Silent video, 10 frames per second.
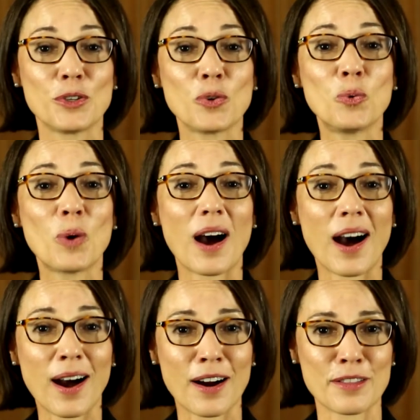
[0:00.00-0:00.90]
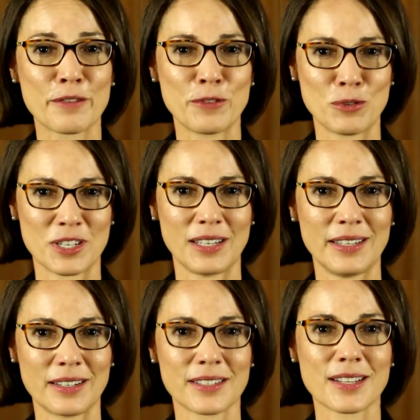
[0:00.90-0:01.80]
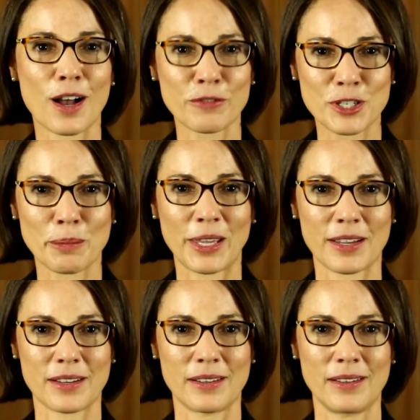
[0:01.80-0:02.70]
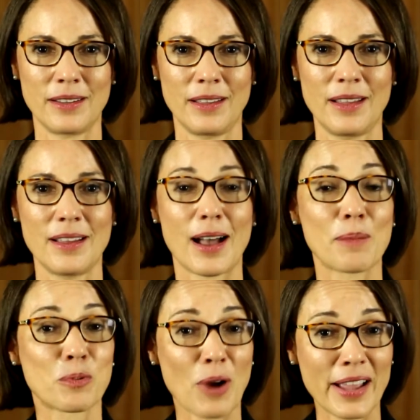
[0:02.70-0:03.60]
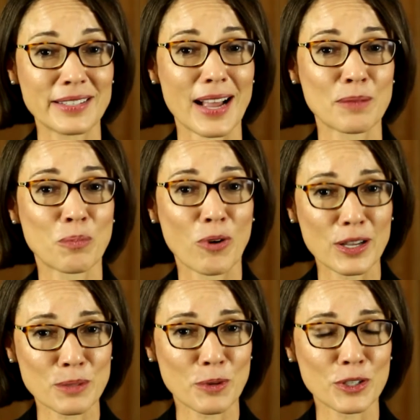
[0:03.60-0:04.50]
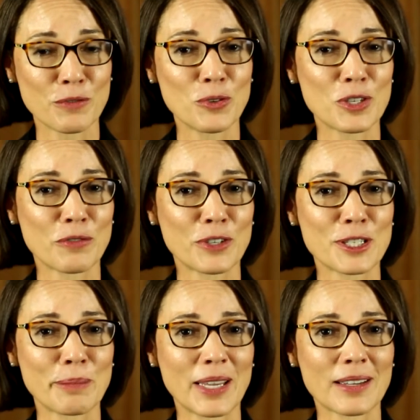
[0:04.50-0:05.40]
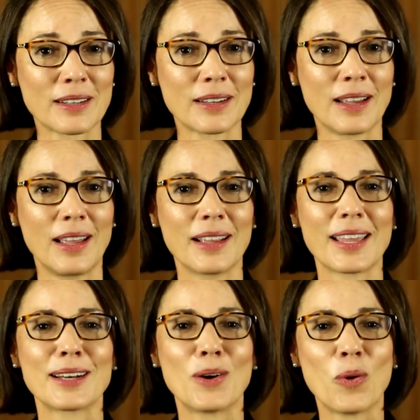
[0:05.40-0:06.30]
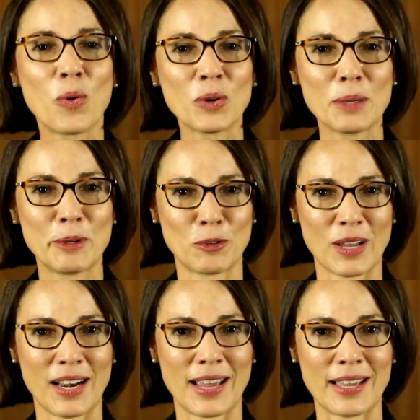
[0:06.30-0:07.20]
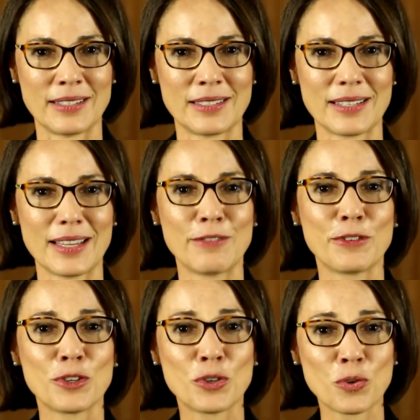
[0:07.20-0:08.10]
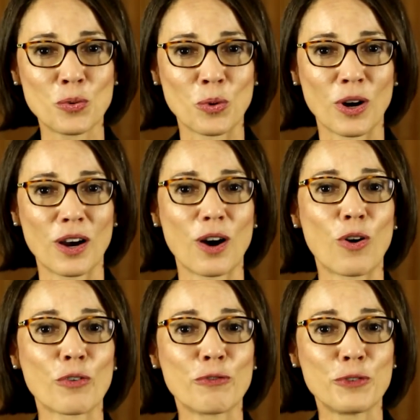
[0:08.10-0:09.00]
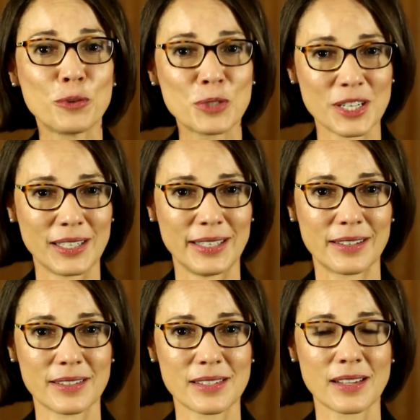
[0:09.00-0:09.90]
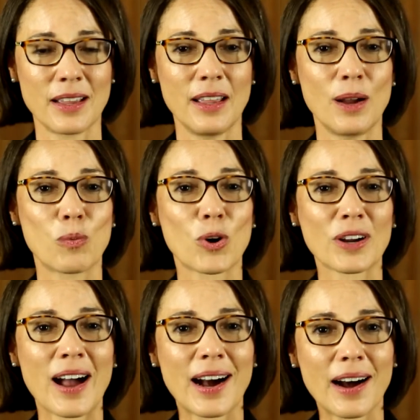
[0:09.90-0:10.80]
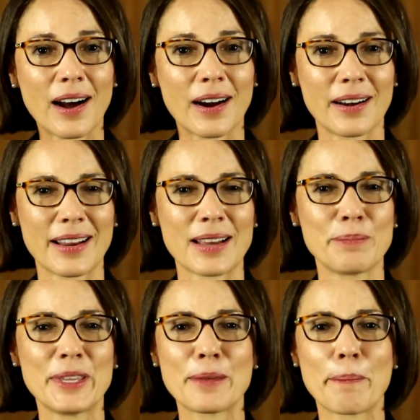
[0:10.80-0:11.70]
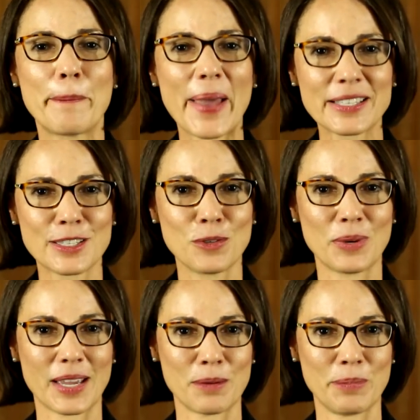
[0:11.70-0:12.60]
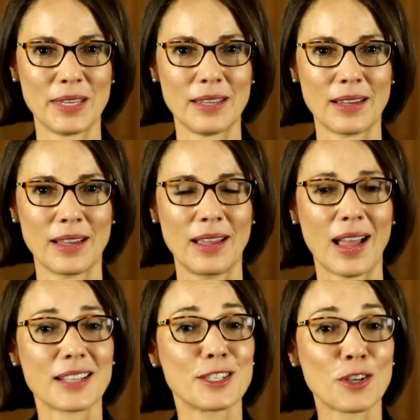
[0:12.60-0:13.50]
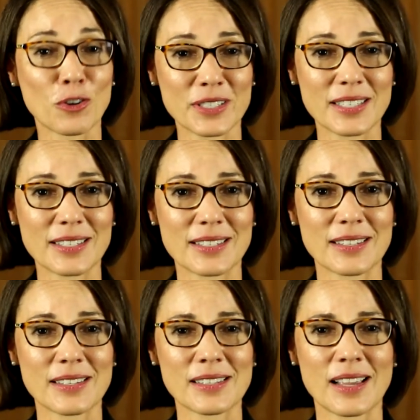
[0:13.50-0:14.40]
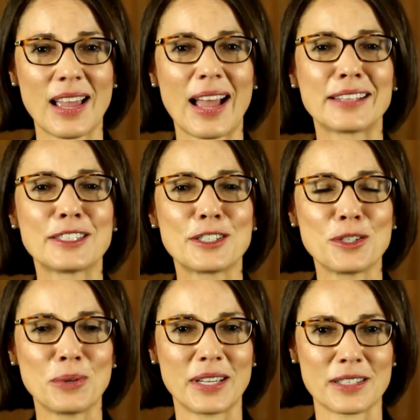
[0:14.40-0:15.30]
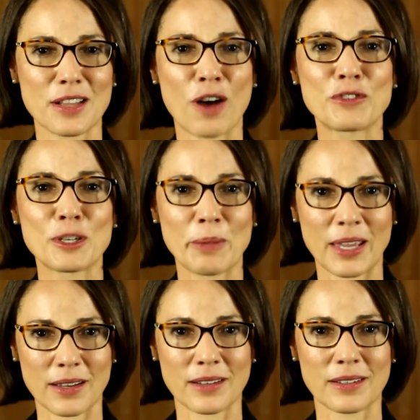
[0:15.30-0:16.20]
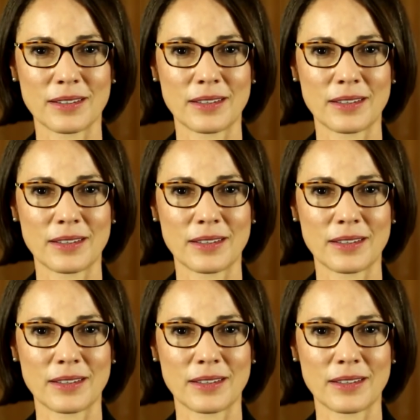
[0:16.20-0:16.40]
You are the future leaders of Jamaica. A bright and prosperous future for Jamaica can only be realized if you, our future leaders, work hard and be the best you can be as young citizens and students of Jamaica.